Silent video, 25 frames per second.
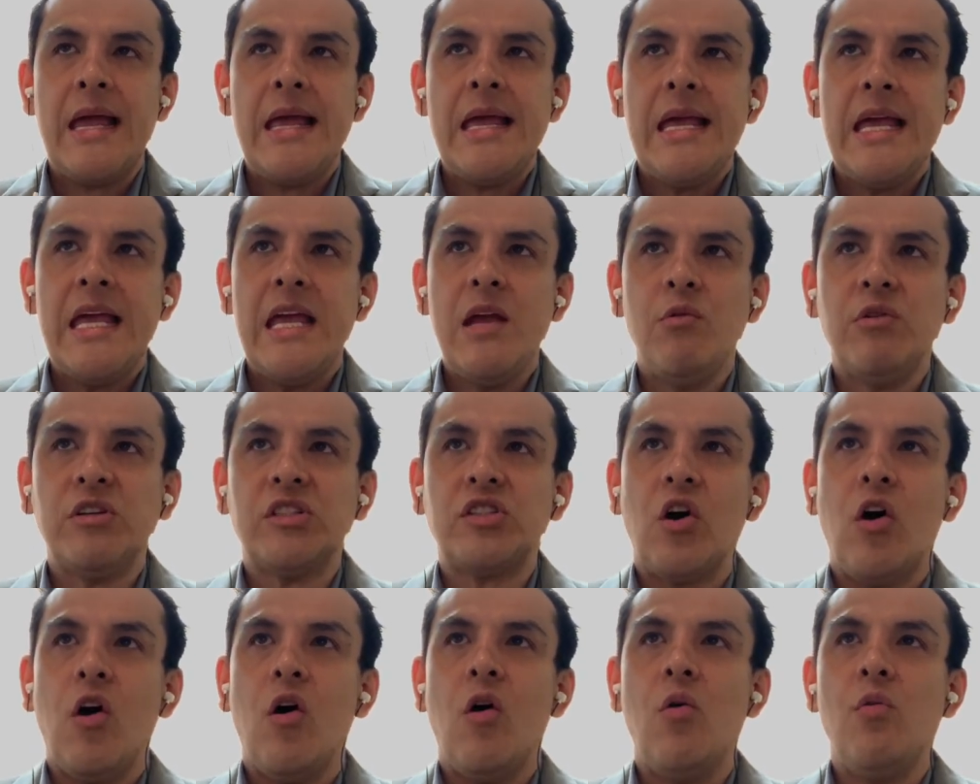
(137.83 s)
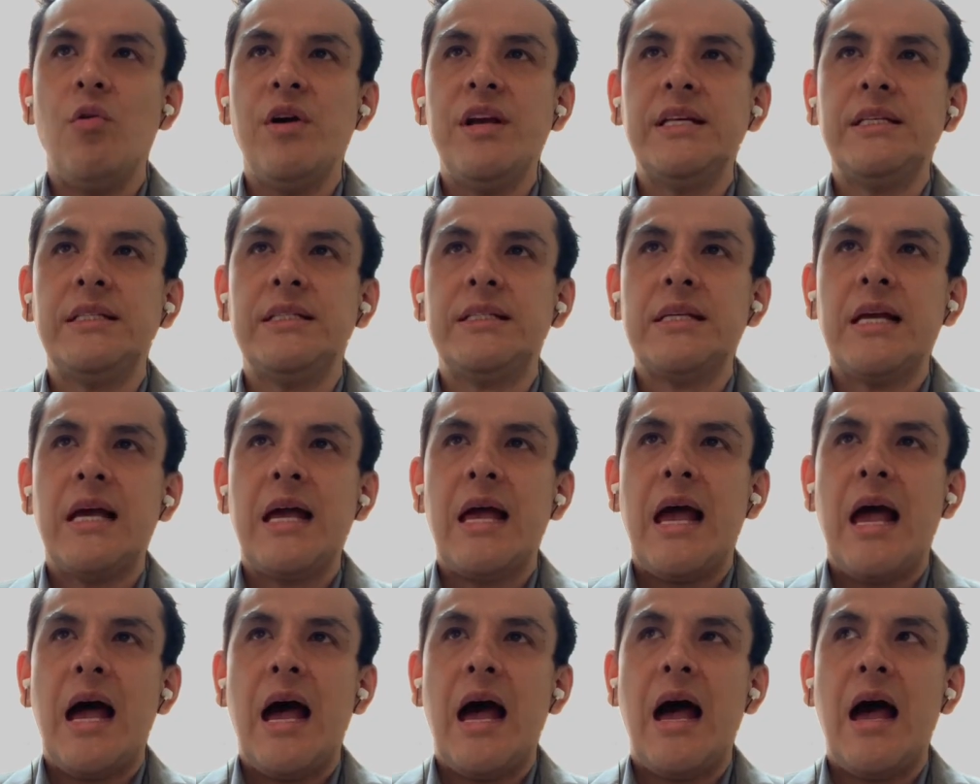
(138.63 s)
He was always
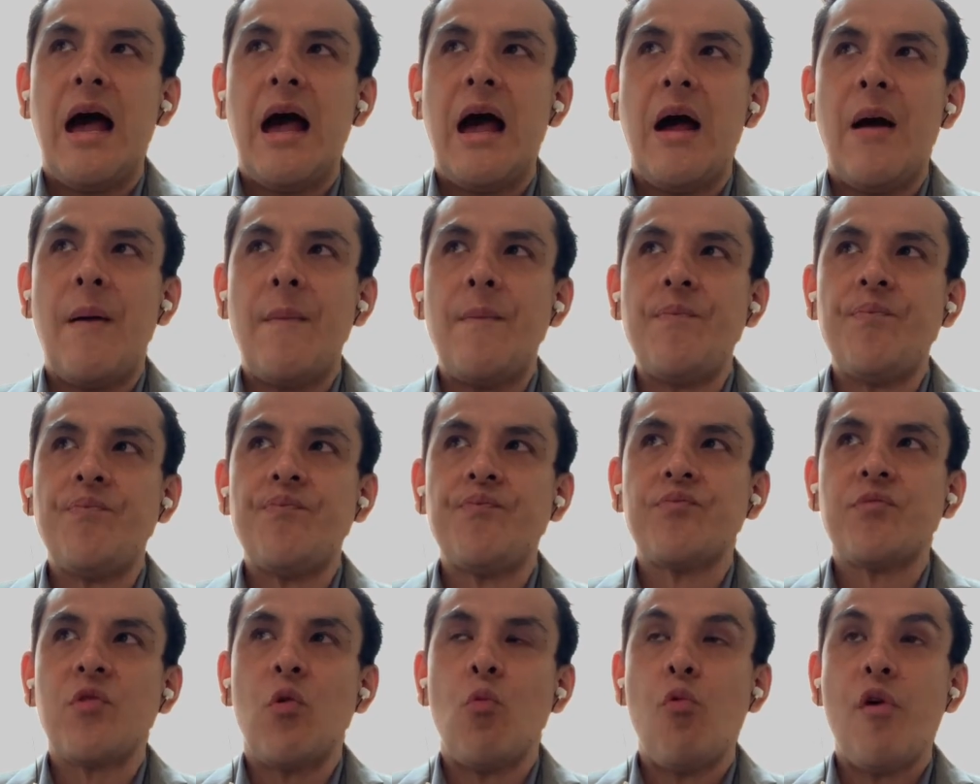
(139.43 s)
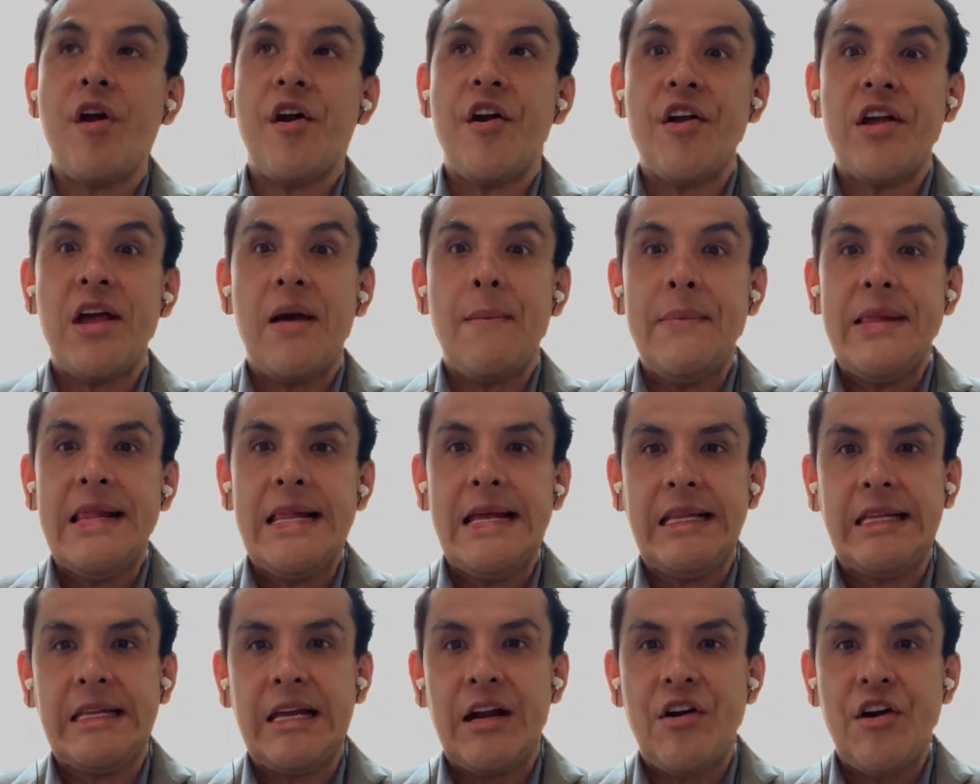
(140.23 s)
wearing a
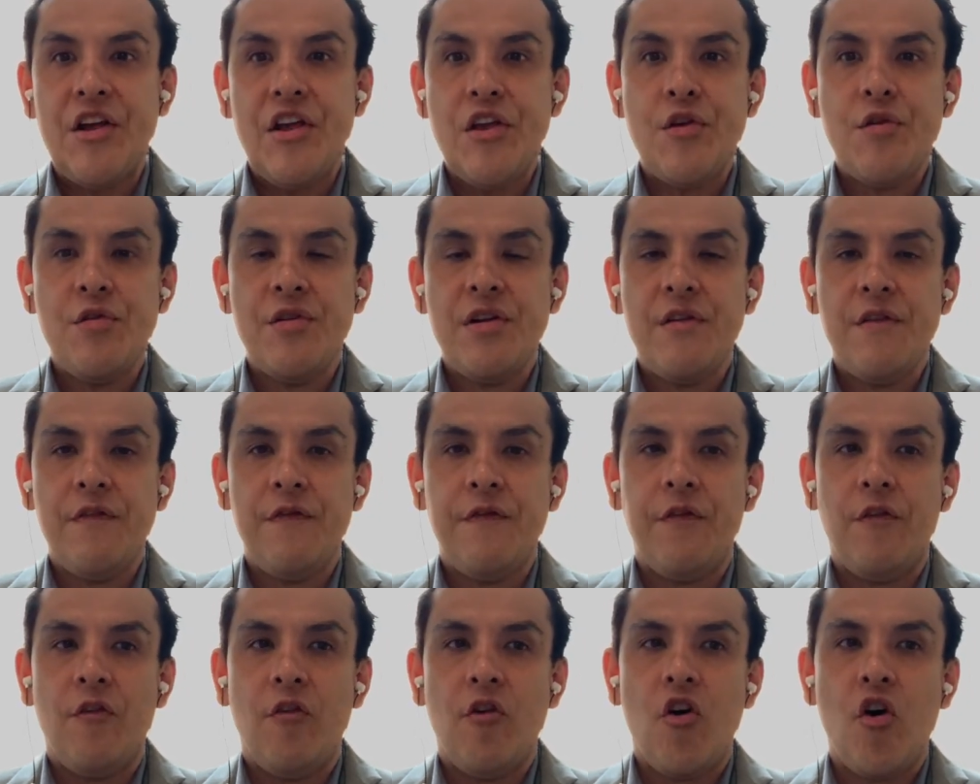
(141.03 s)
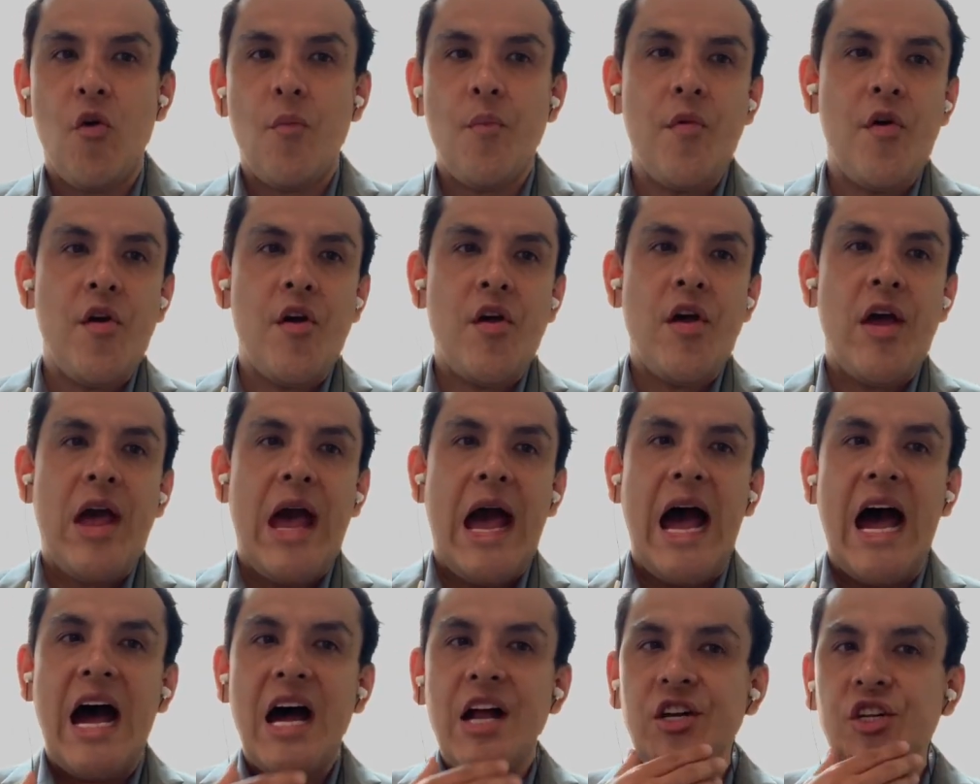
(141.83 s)
military uniform,
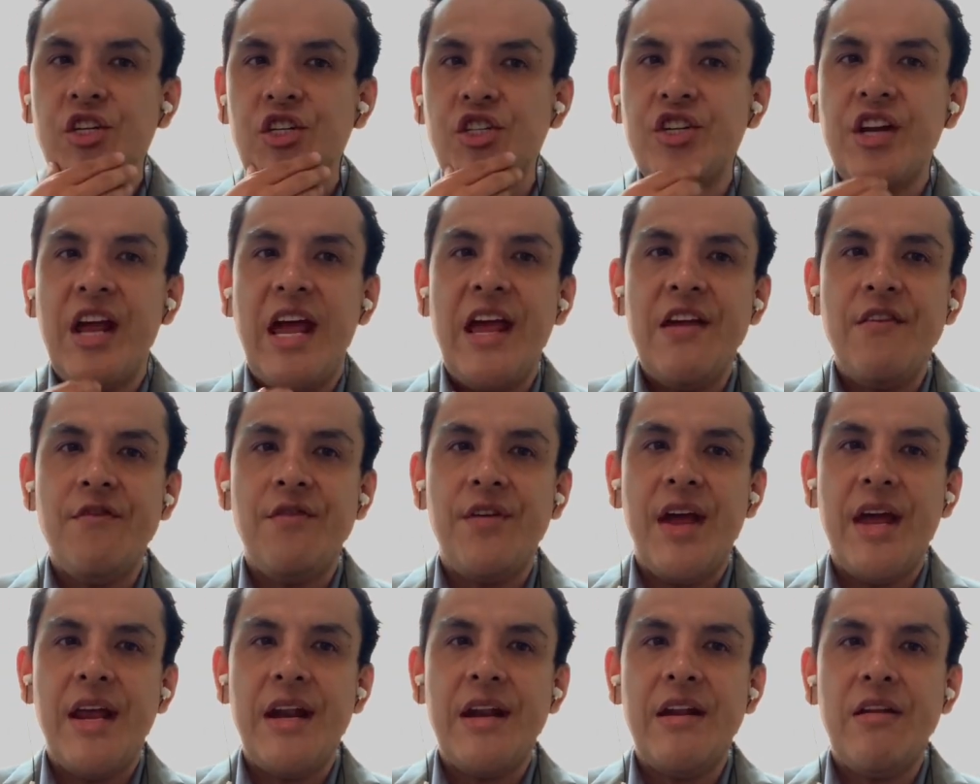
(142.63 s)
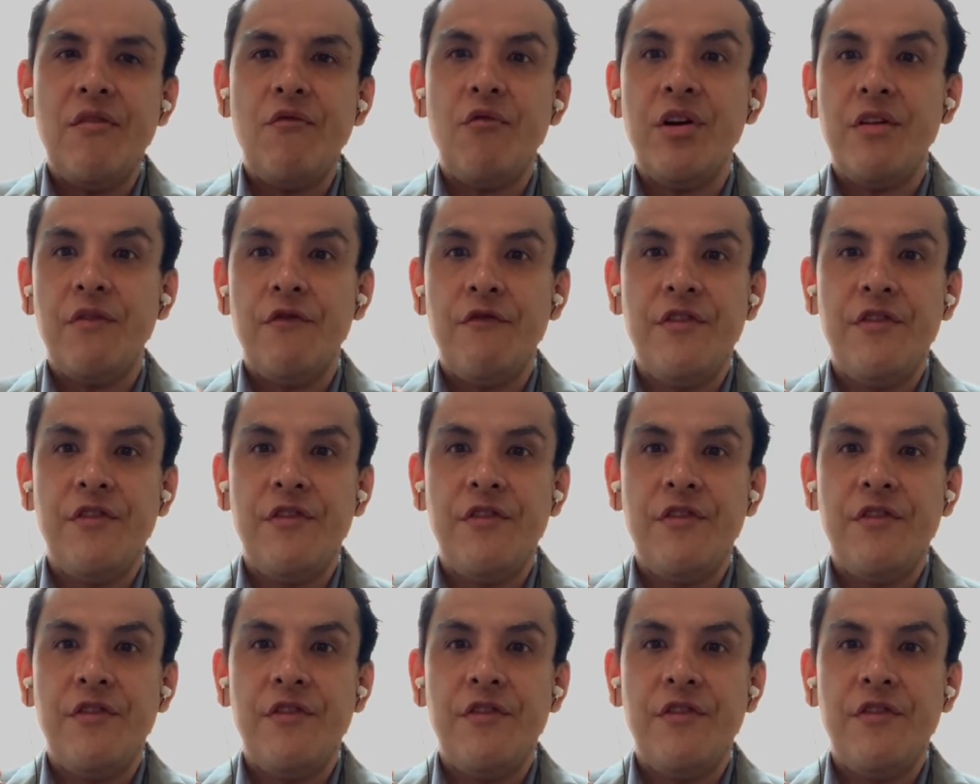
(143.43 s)
unshaven, with